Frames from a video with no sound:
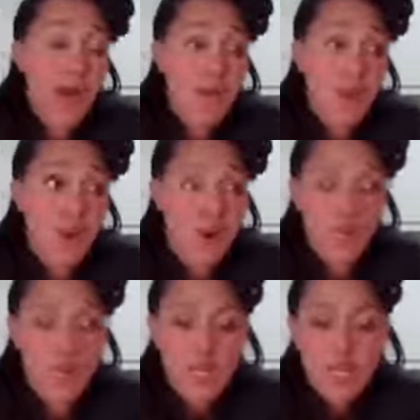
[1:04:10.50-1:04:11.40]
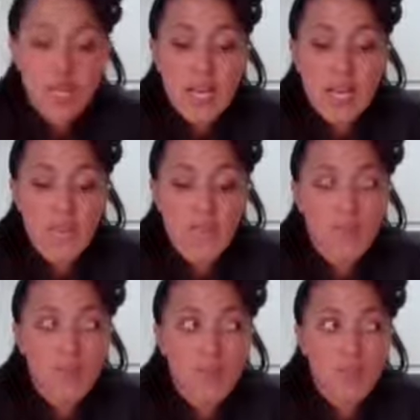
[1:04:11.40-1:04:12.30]
have a yard, and
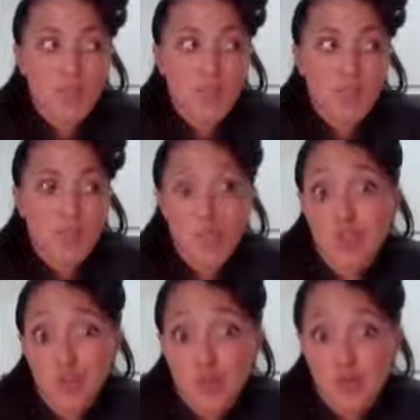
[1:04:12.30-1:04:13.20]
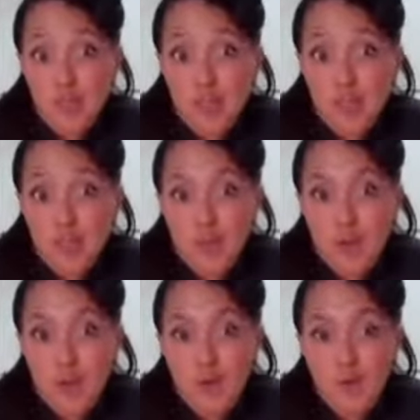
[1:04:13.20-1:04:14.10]
then you can put them inside shoes,
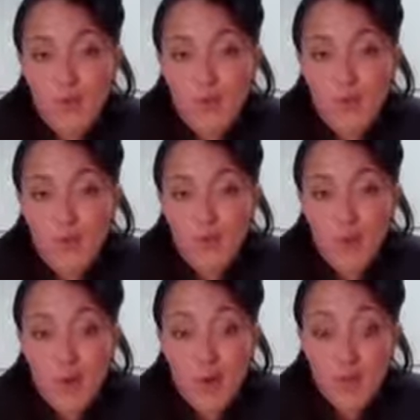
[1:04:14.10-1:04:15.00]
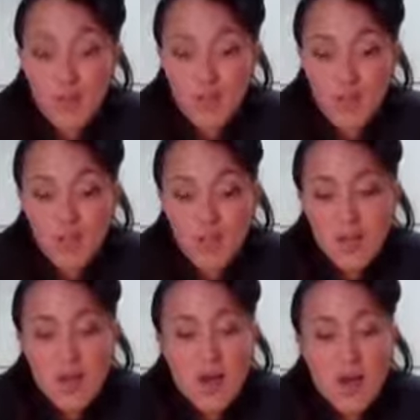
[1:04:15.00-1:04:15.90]
and it'll help you get rid of the bad odor.
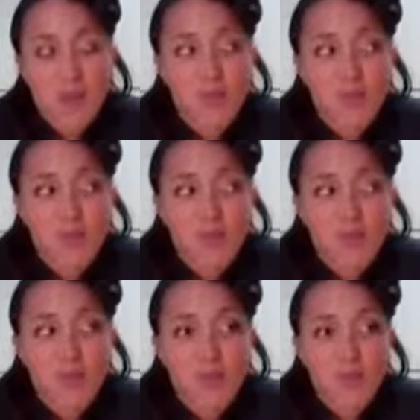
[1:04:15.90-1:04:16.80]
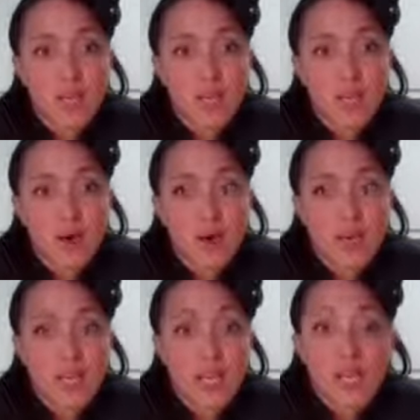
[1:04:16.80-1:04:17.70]
You can put them
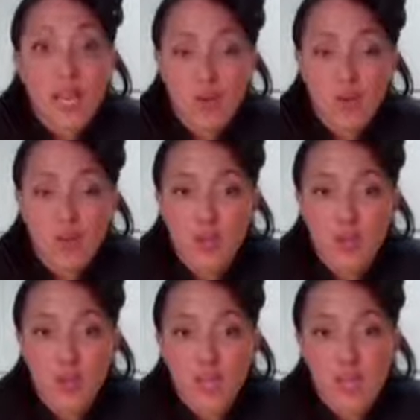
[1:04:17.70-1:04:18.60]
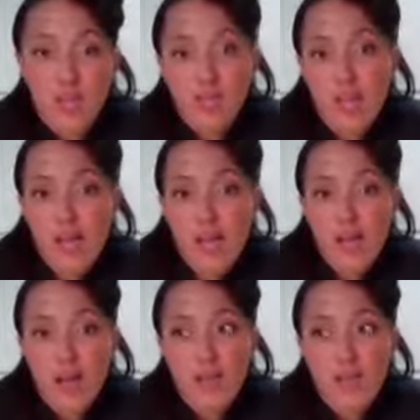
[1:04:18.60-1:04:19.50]
on like a candle that you're burning outside
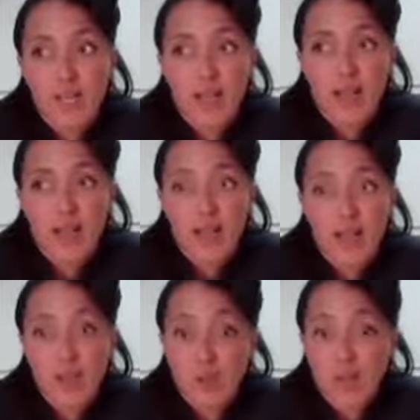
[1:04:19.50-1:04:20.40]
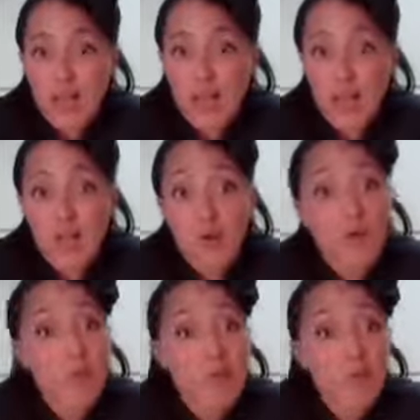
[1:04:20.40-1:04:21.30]
if you're having an outdoor day, and
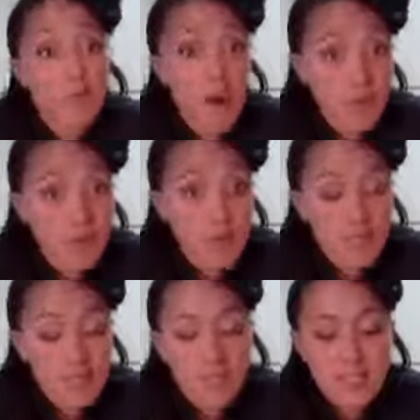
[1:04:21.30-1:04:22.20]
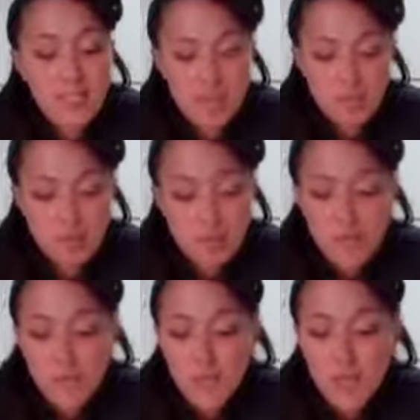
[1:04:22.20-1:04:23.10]
it'll be a bug repellent
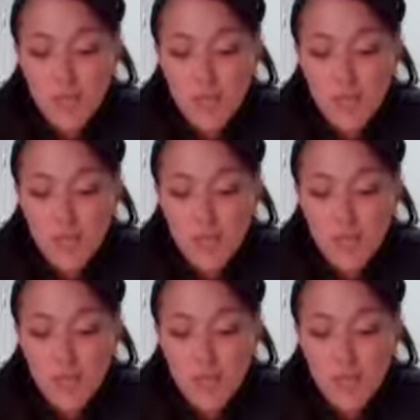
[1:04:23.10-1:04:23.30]
naturally.